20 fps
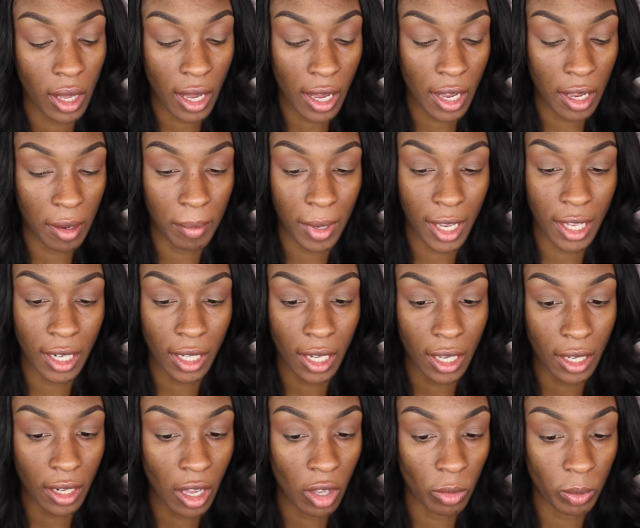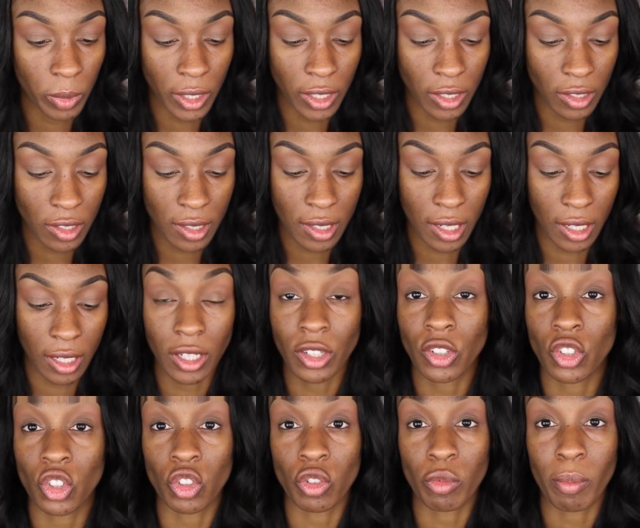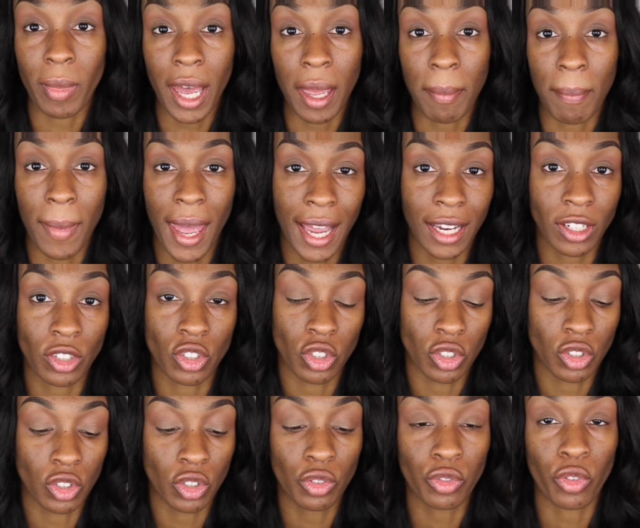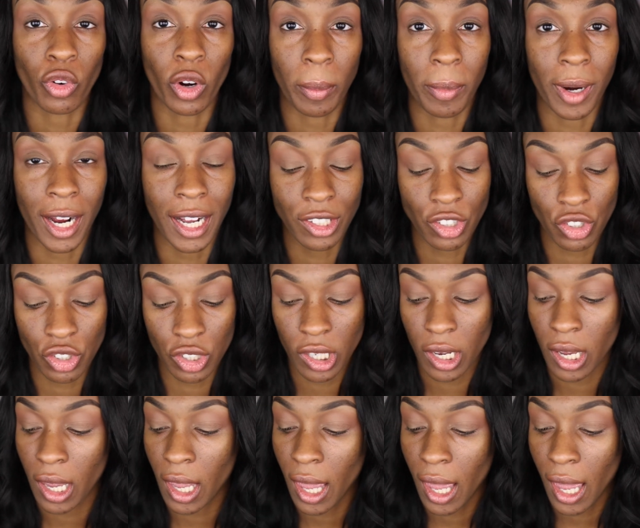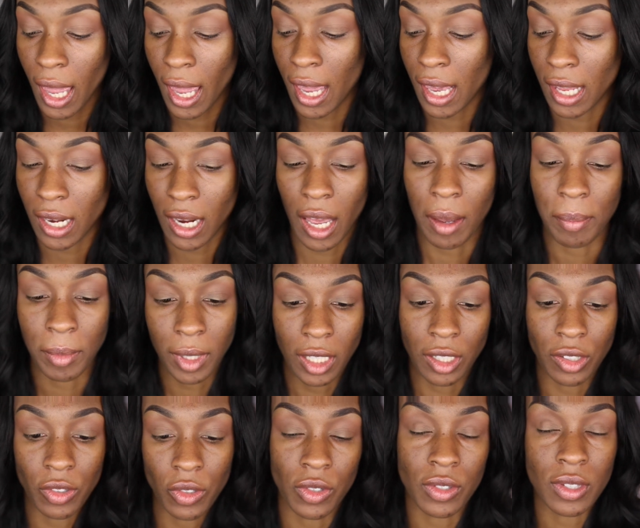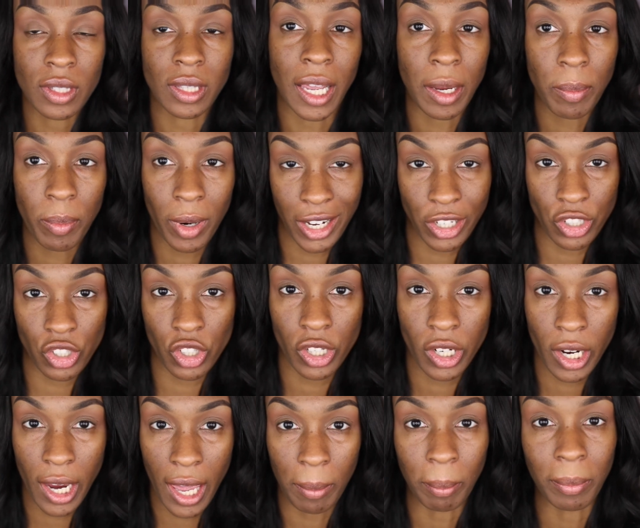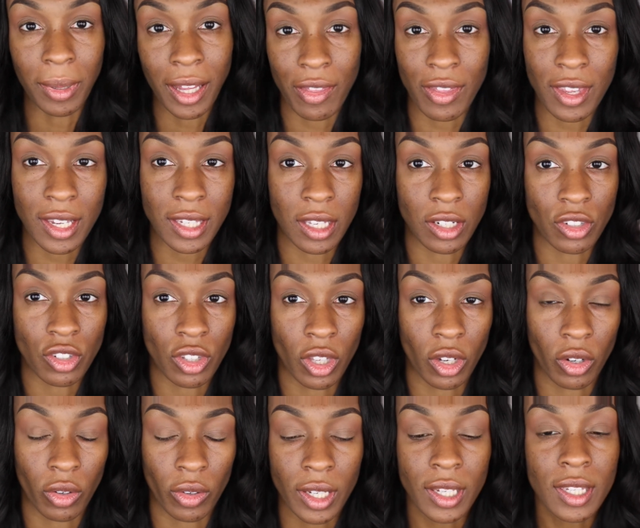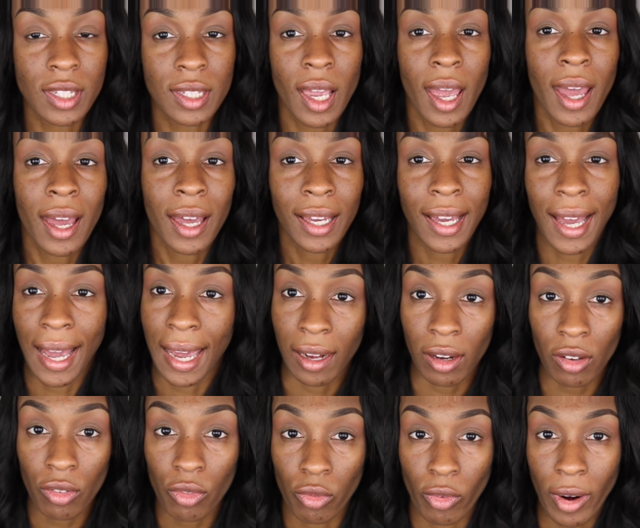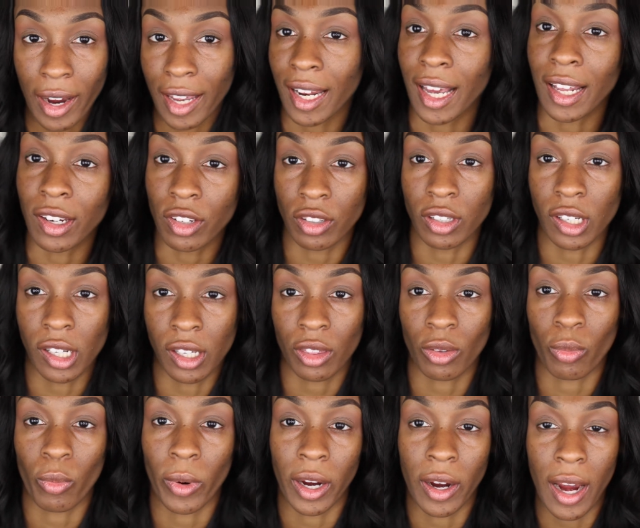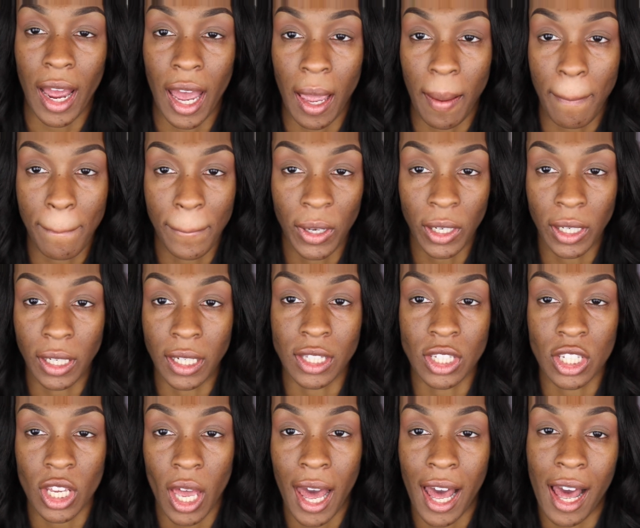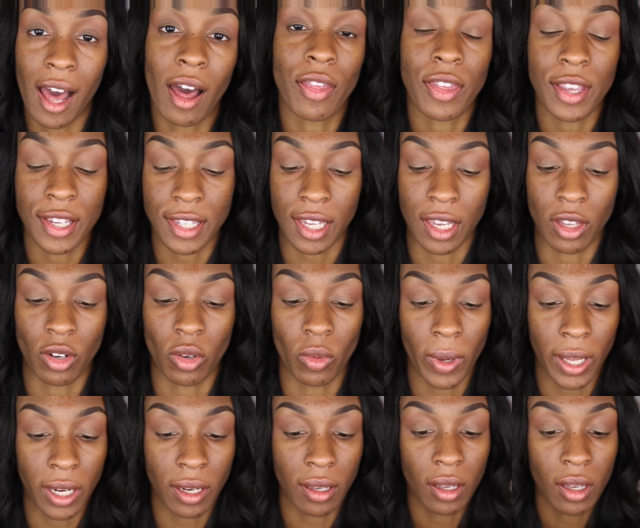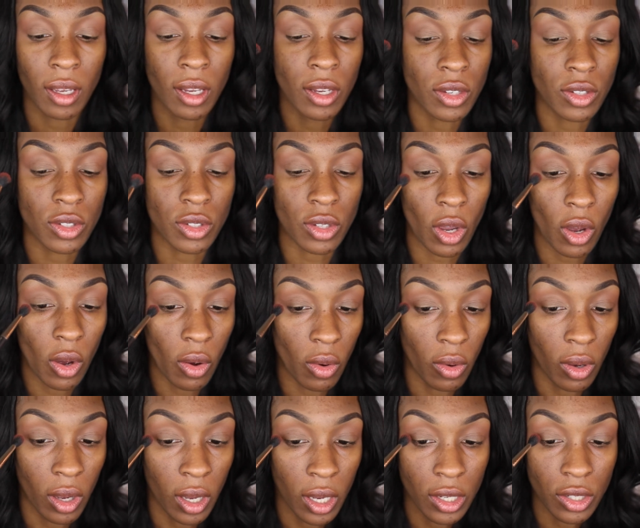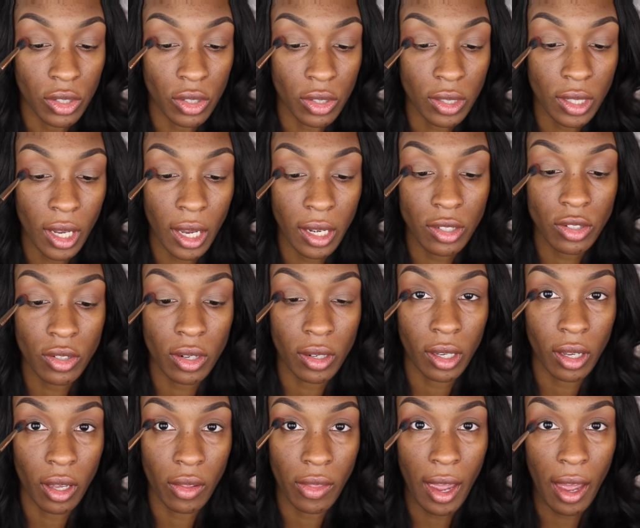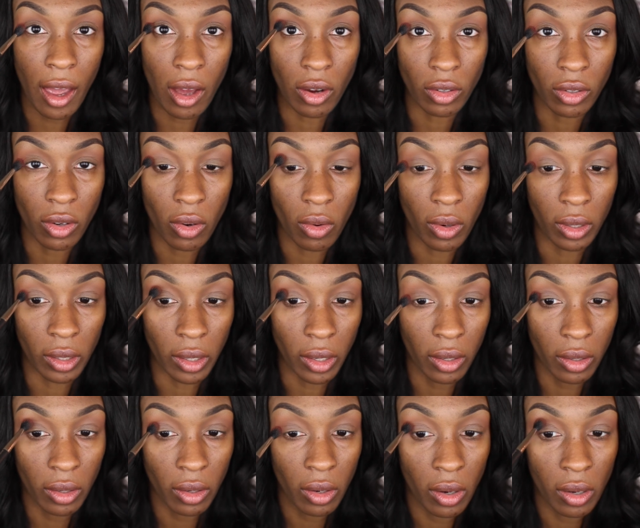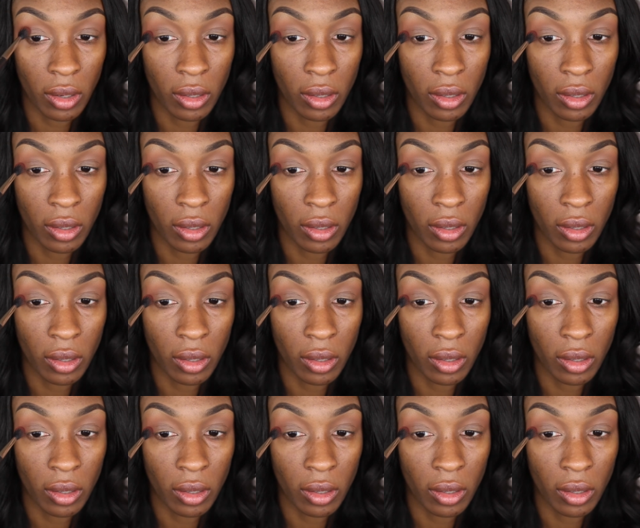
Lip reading: And again, I'll be sticking to my MAC 224 brush, and I'm going to use light pressure and blend this into the crease, kind of right underneath where I put the sandalwood. So just kind of starting on the outer corner